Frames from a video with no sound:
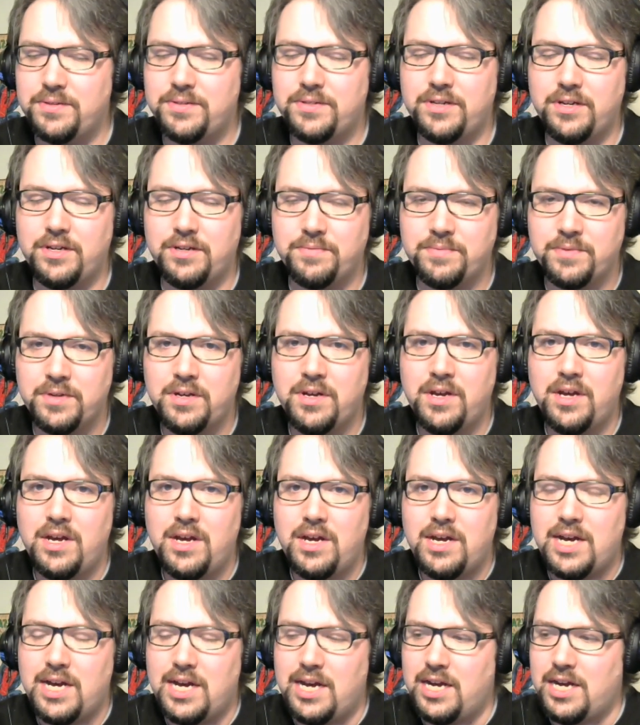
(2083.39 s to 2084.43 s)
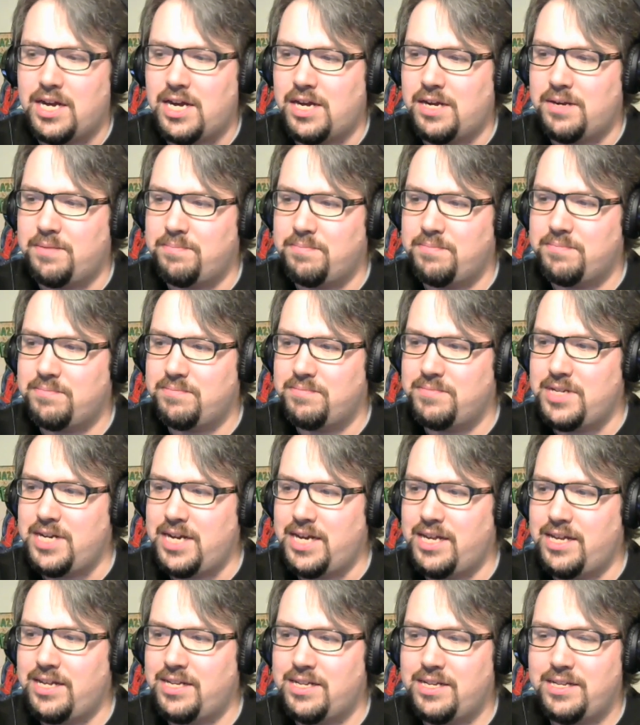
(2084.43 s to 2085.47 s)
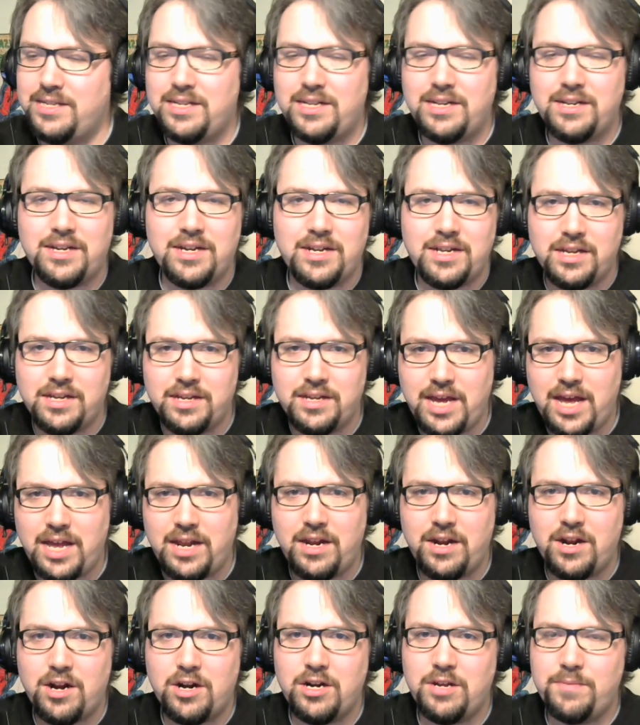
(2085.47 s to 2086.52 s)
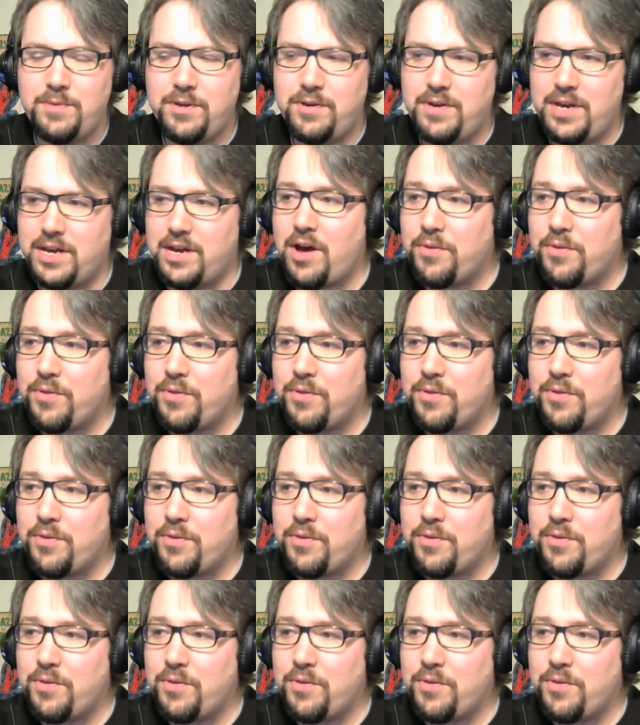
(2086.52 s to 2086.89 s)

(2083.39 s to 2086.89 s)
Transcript: So, um, and then I'm going to edit R W A.